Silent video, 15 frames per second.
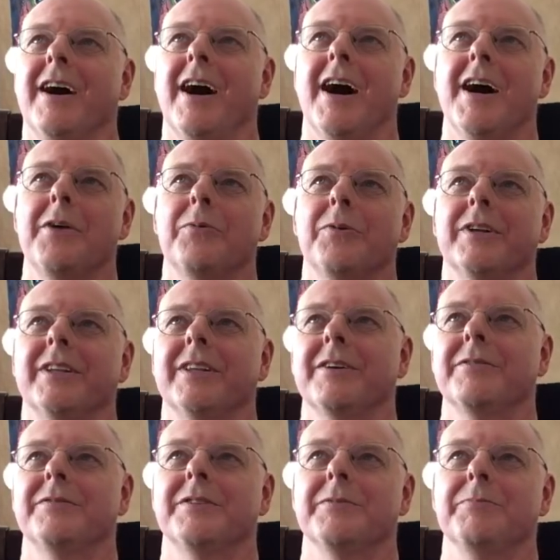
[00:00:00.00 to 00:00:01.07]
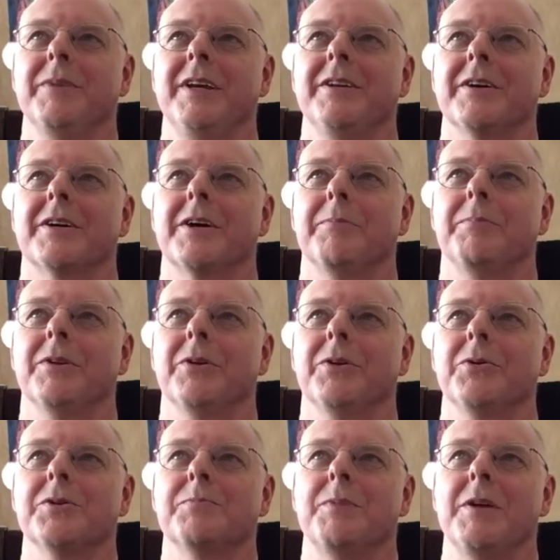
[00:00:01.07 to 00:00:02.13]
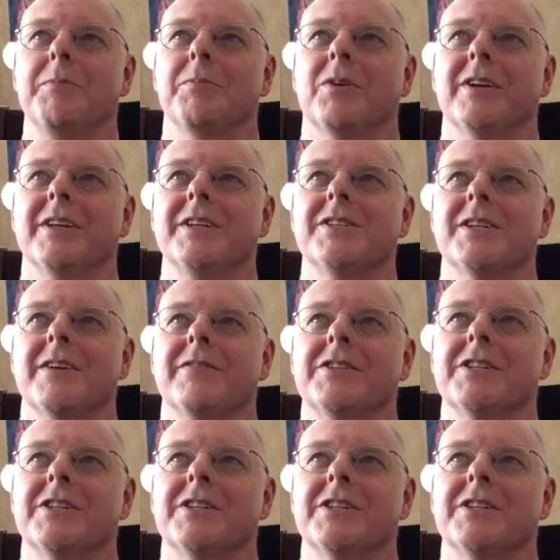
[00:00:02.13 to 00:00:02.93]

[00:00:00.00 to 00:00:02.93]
I would love to meet a couple of those people, or at least have a